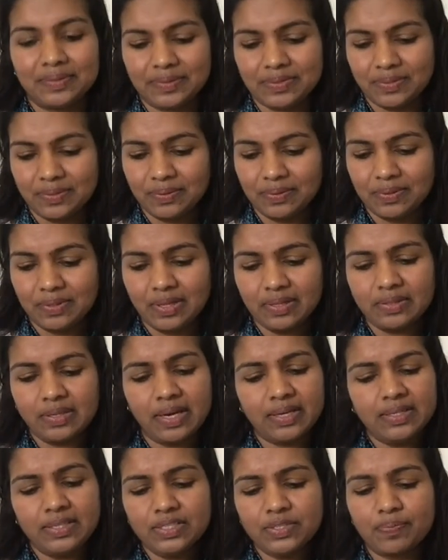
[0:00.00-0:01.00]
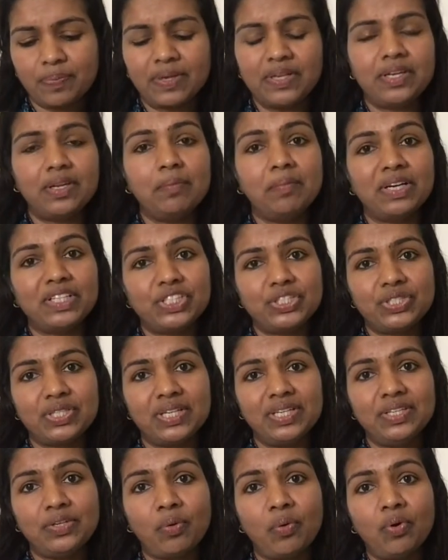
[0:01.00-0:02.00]
so that is pretty much
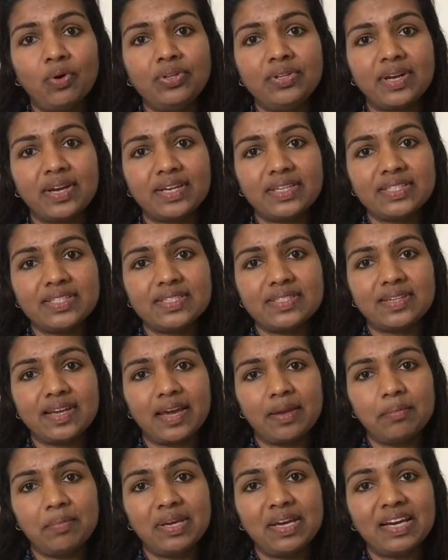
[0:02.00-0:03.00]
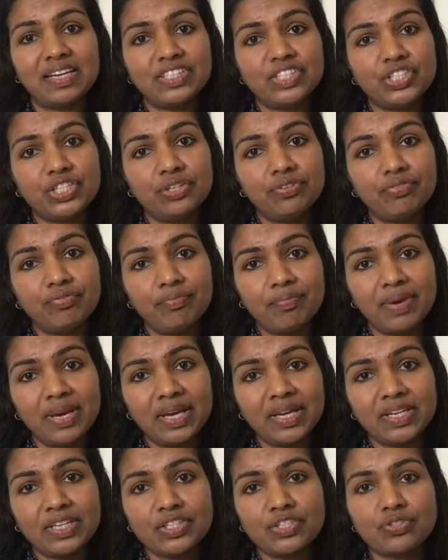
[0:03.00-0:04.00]
it. All the rest can be
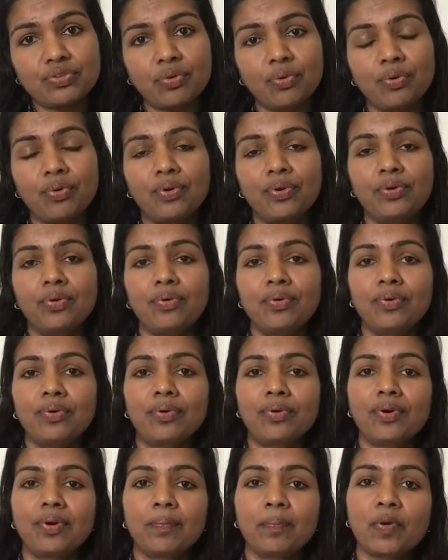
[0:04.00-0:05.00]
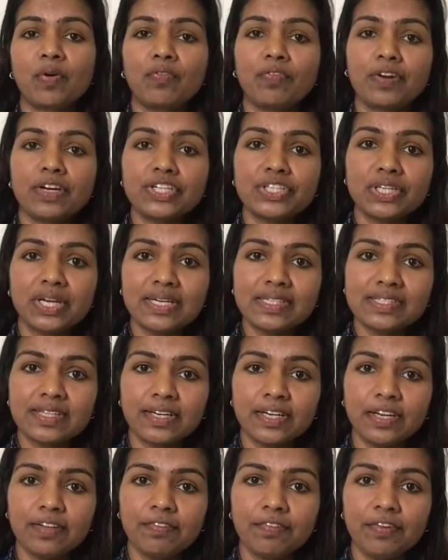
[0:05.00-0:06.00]
achievements or your professional
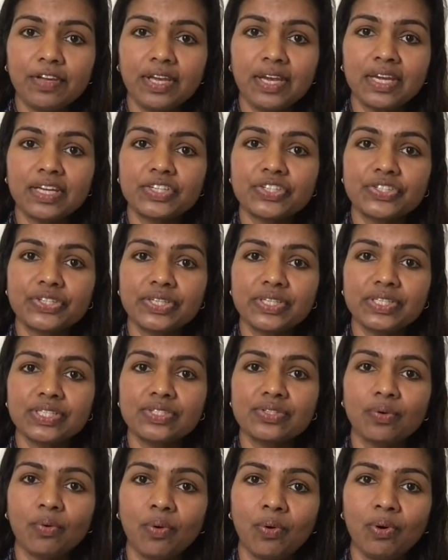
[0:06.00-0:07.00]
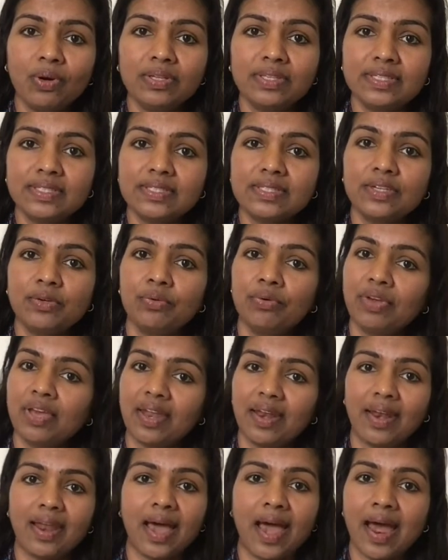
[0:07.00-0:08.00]
certifications. All this you
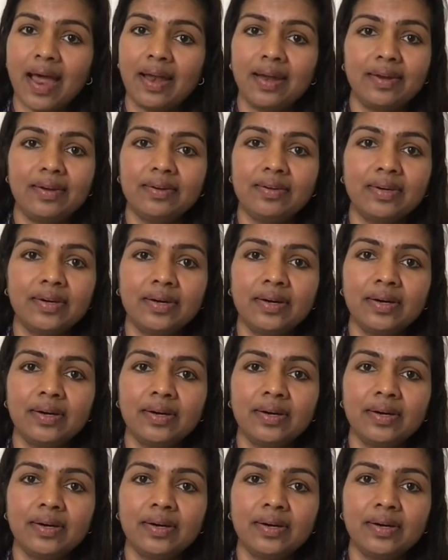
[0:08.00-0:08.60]
can add